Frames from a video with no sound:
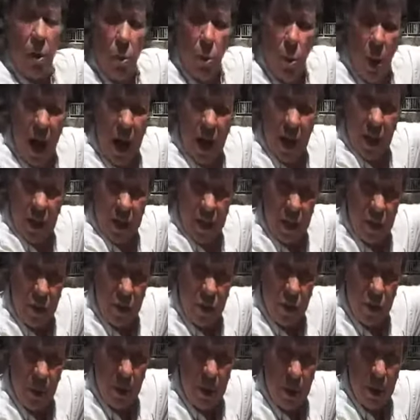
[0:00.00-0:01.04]
weight is
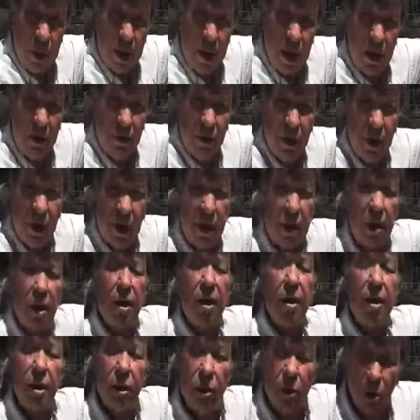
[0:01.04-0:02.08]
distributed evenly,
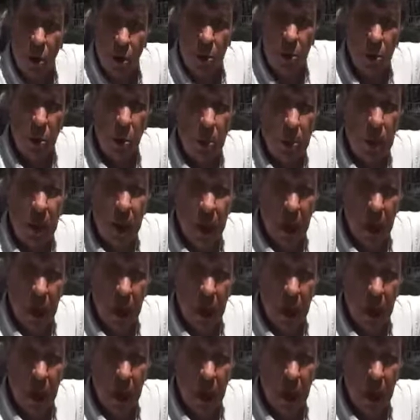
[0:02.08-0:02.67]
the horse will be